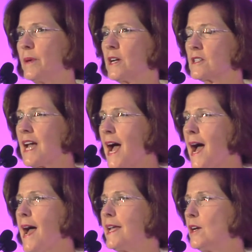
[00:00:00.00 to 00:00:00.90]
because
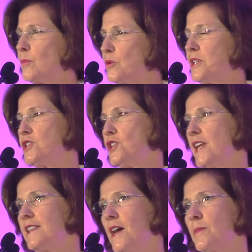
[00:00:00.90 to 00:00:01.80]
I
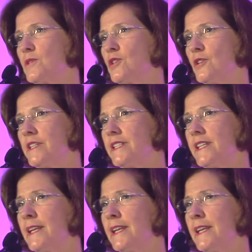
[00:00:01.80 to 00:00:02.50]
appreciated the opportunity.